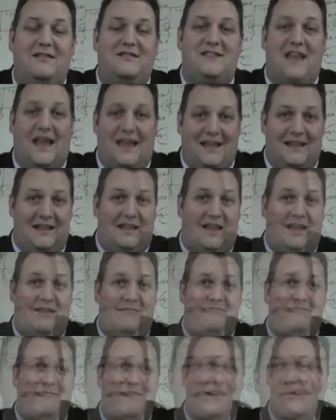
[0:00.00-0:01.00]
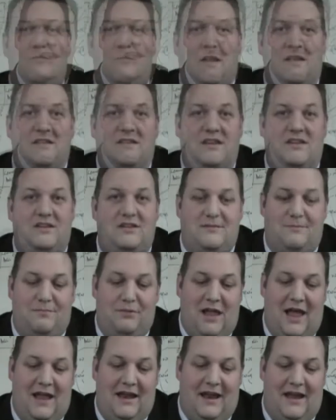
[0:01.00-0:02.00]
Secondly, when teachers are
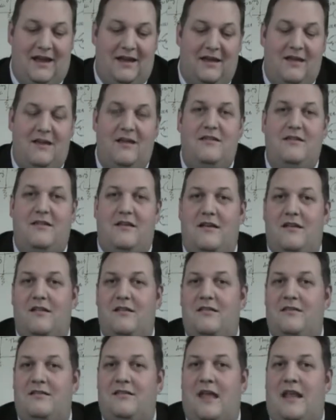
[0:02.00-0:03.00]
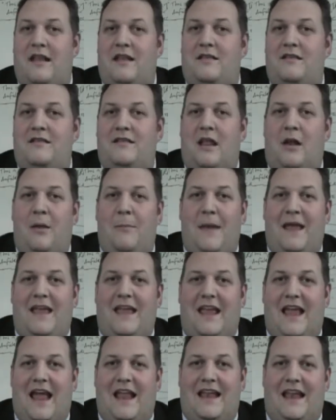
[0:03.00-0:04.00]
planning, that they're, they're not
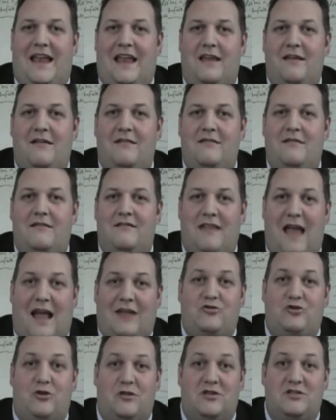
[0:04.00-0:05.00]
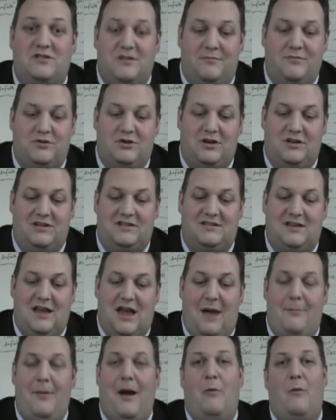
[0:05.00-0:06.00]
making any natural assumptions
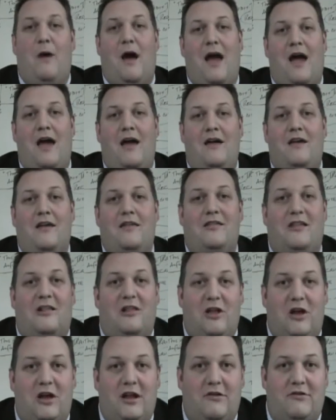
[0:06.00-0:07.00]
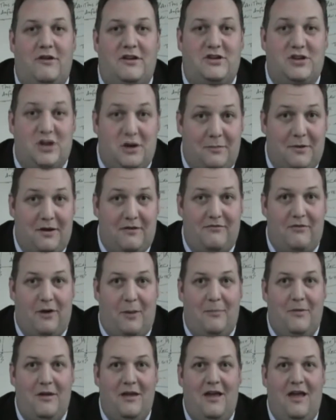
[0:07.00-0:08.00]
about where the learner is coming
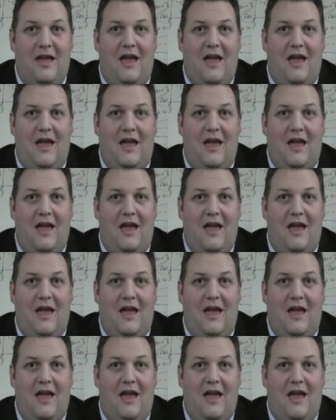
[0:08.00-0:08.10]
from.